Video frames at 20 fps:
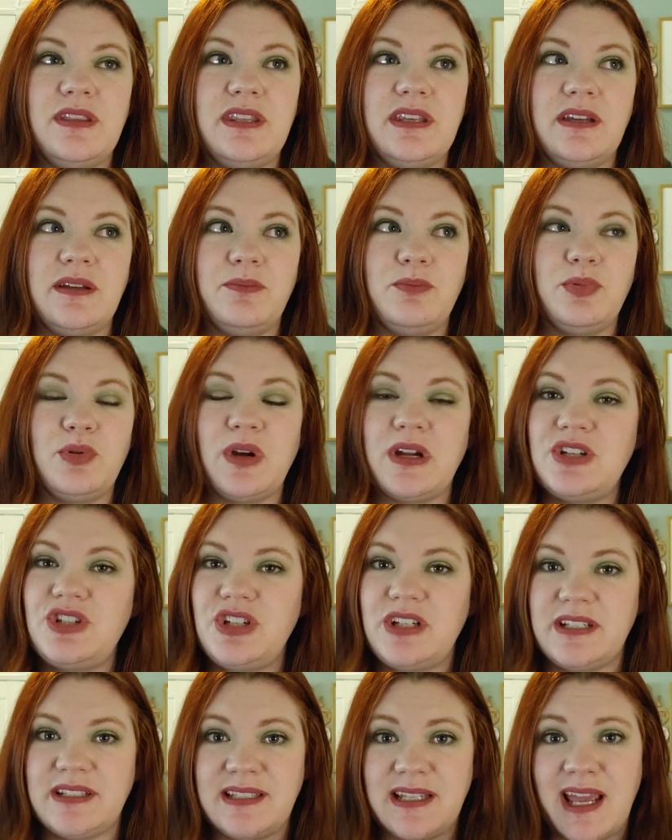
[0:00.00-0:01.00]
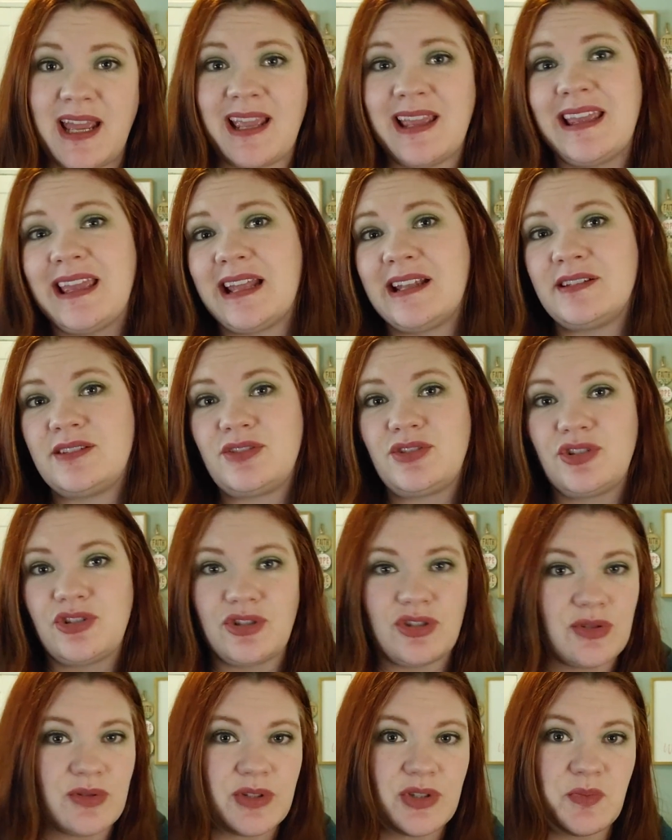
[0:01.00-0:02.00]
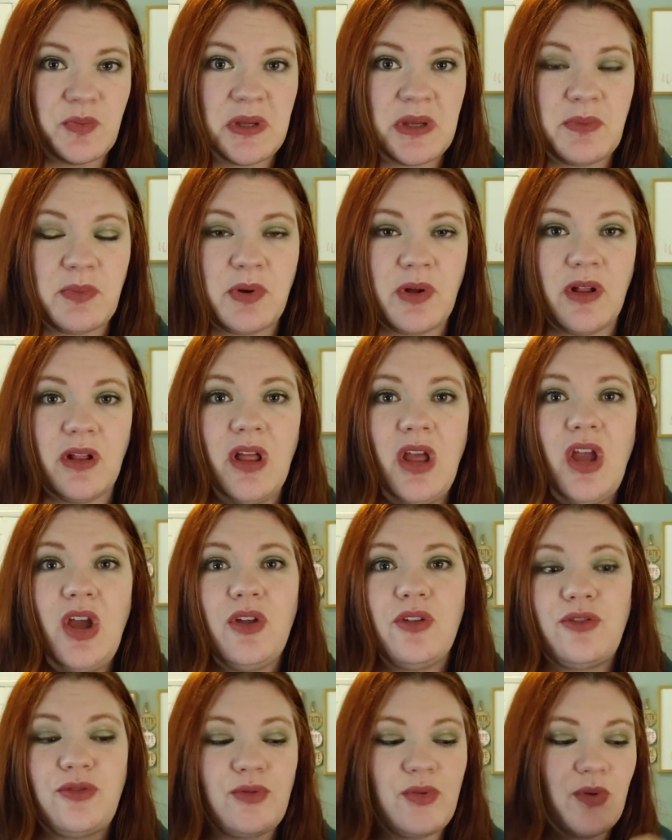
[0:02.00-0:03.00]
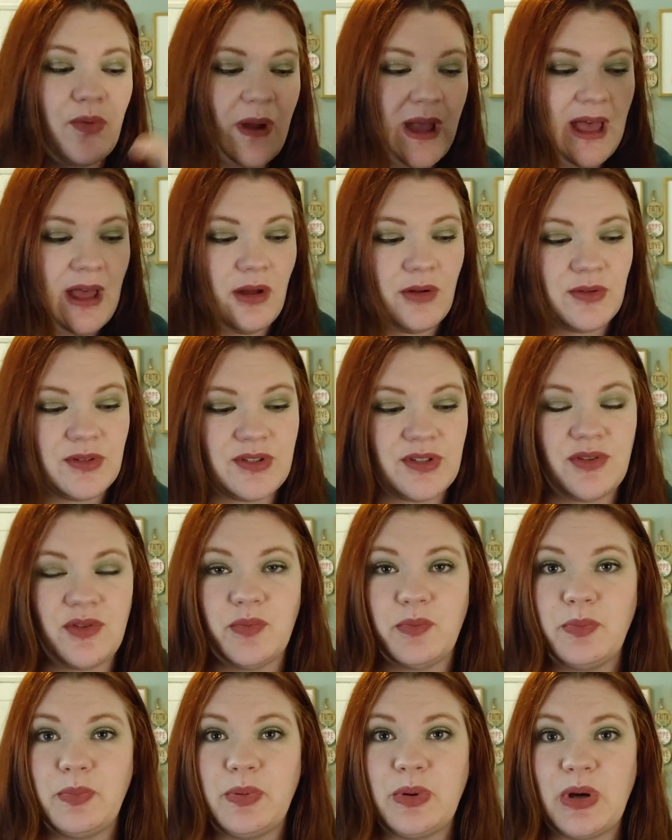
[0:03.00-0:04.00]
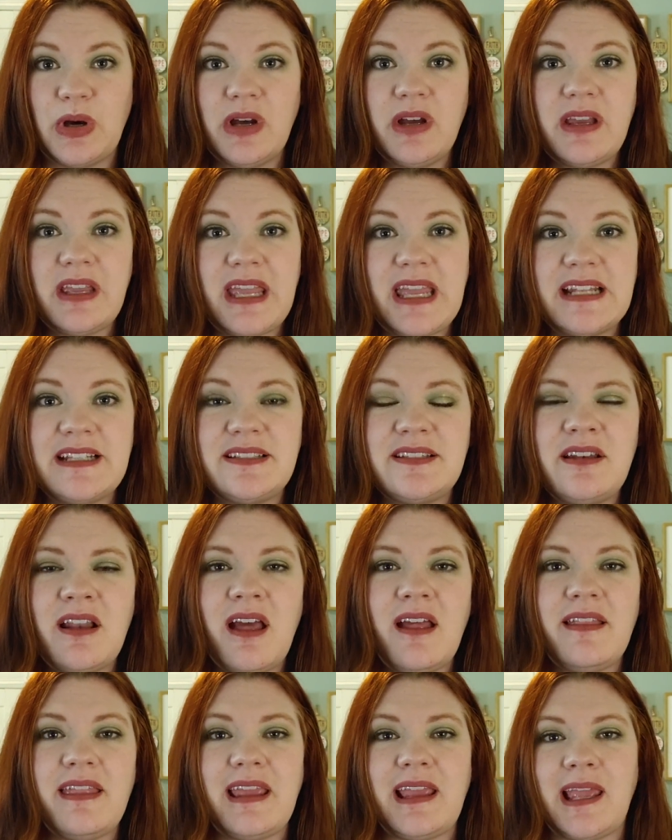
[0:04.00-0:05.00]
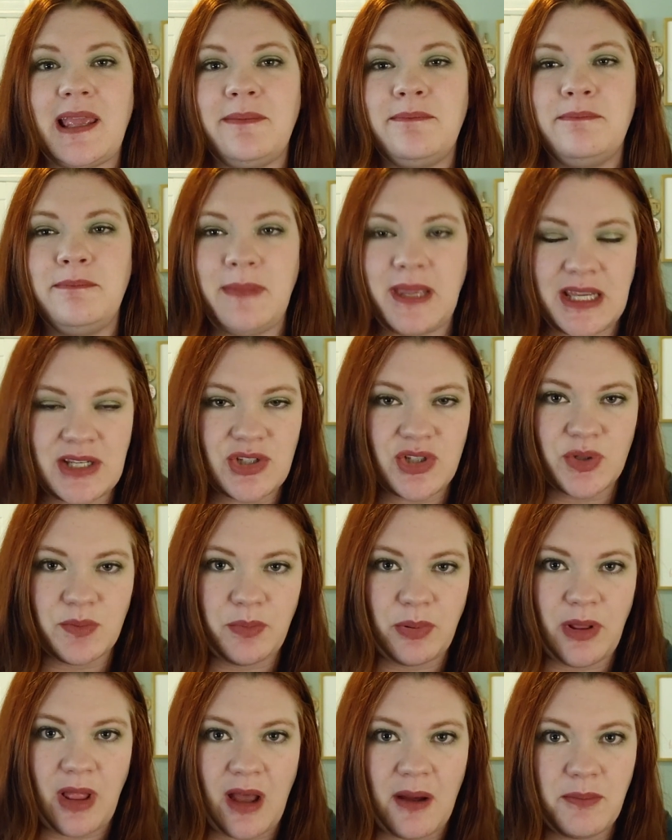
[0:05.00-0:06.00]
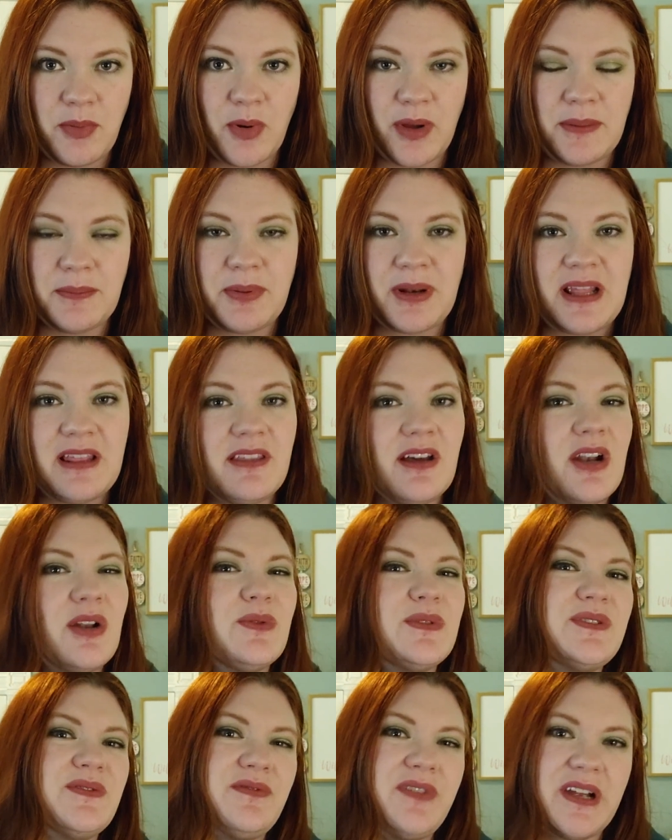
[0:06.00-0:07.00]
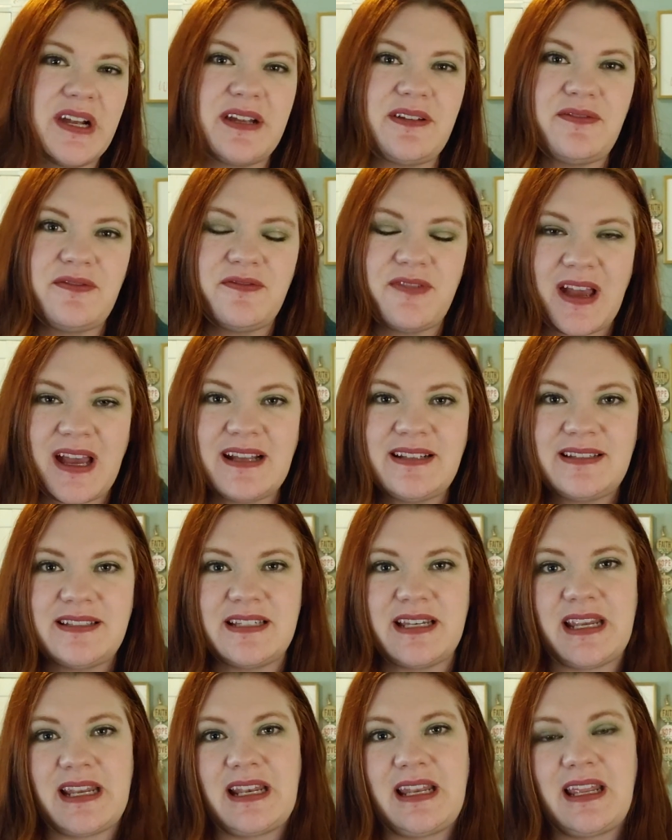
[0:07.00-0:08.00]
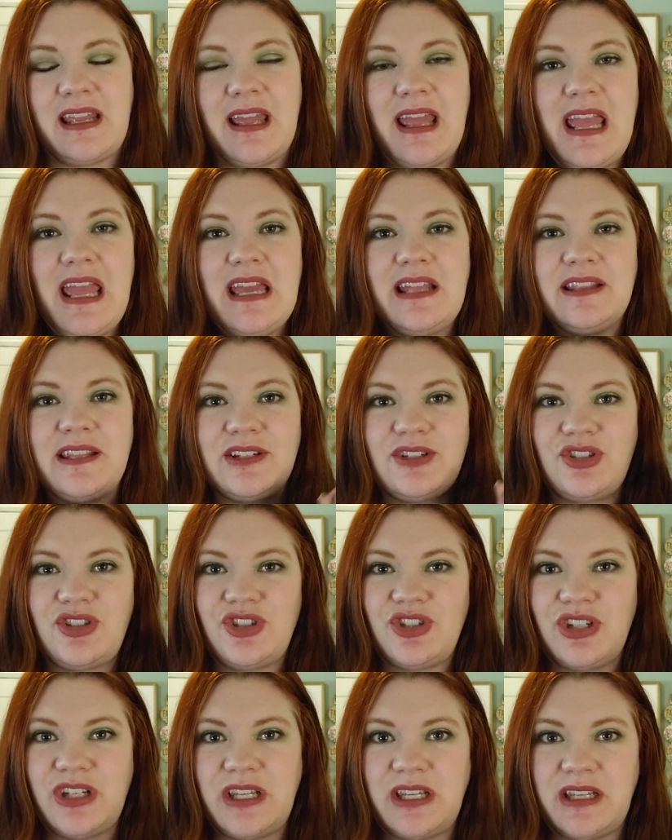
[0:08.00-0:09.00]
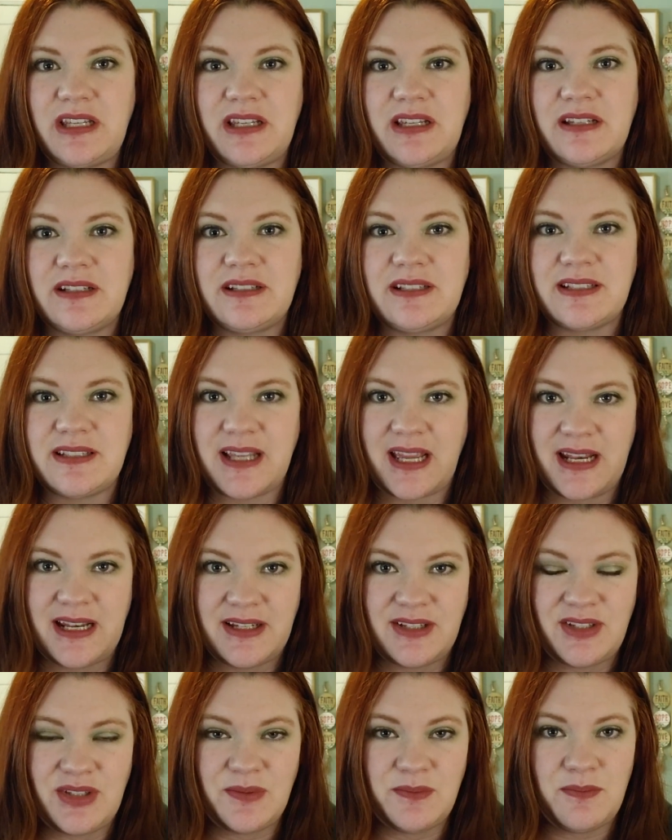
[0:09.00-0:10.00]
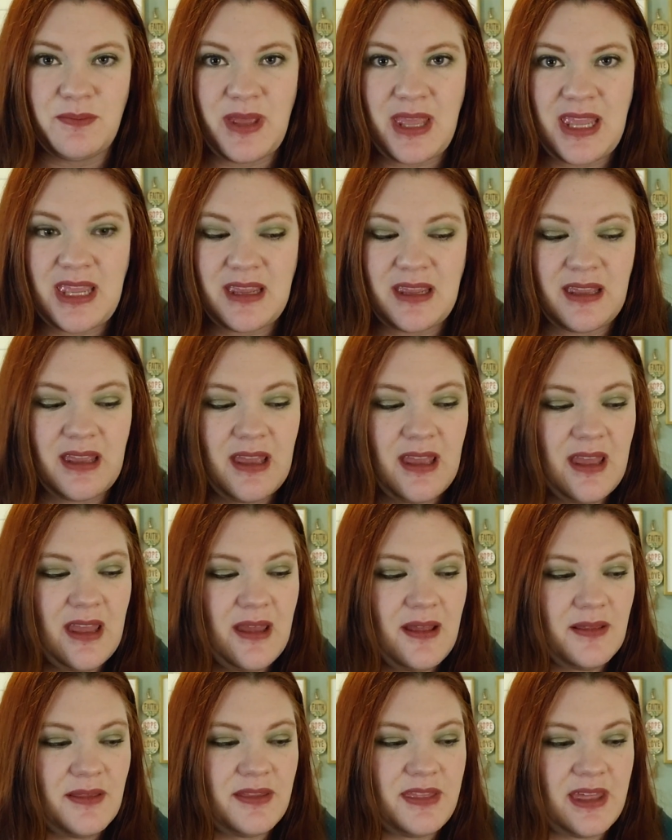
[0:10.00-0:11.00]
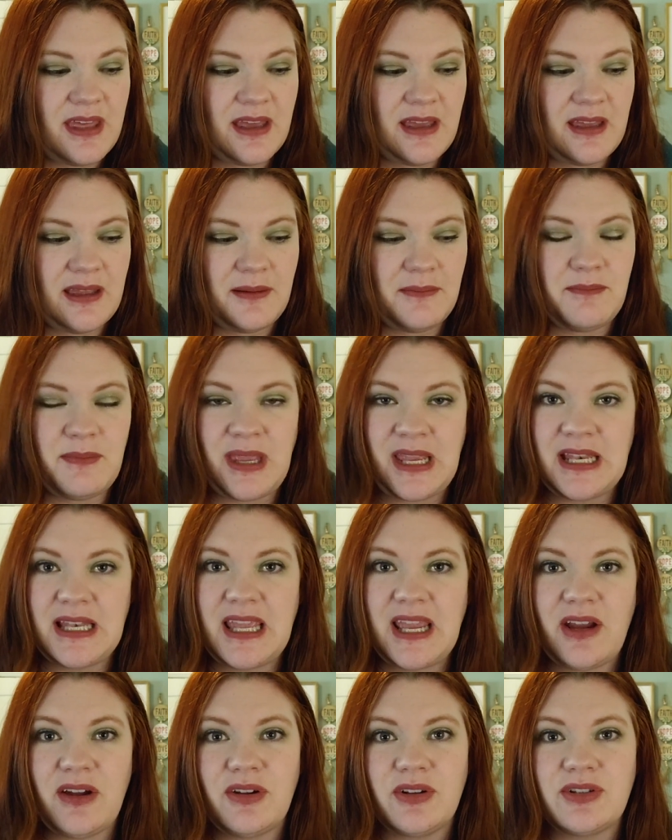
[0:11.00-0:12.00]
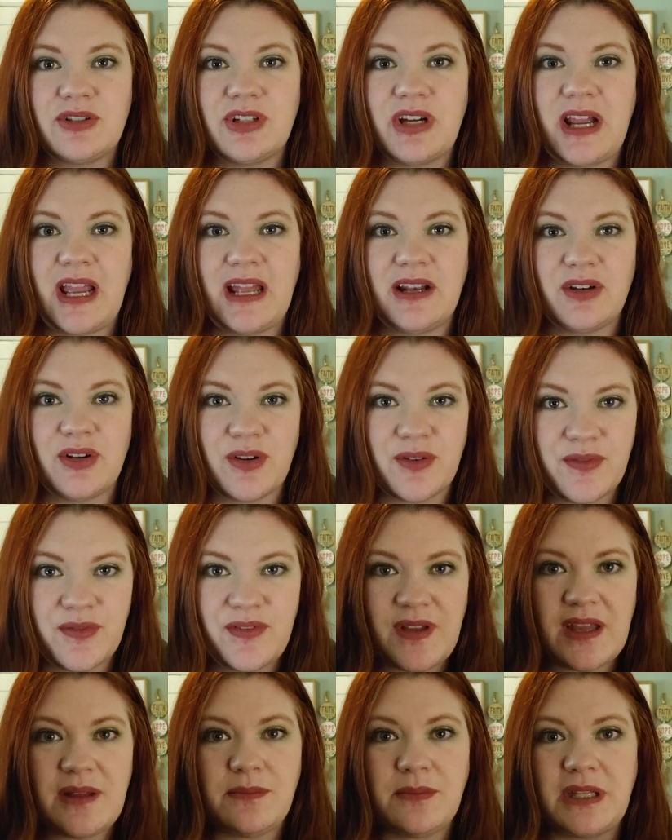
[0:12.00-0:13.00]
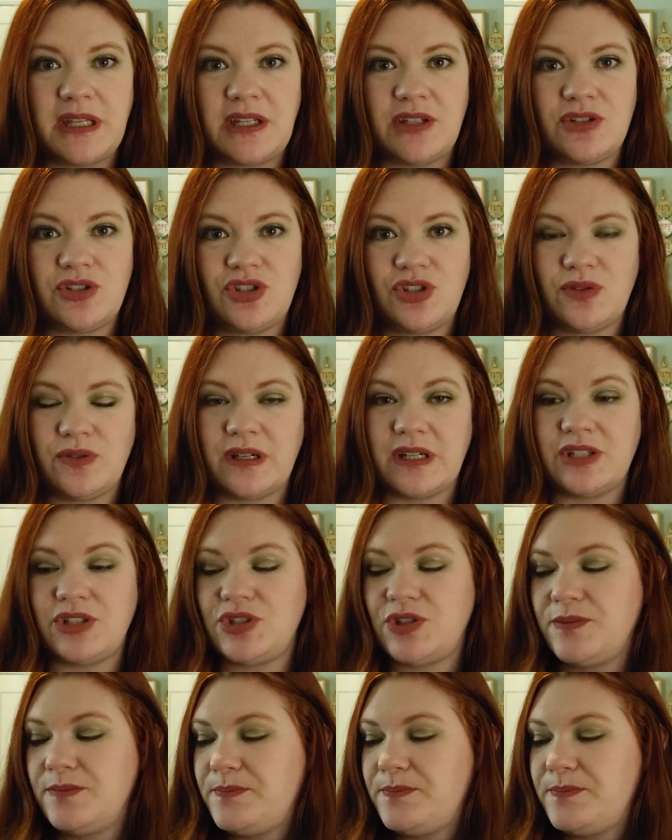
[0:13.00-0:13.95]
the prejudice against Jewish people throughout the book. It's not like a major plot point, but I thought it was very fascinating that she decided to make the main character and her family Jewish.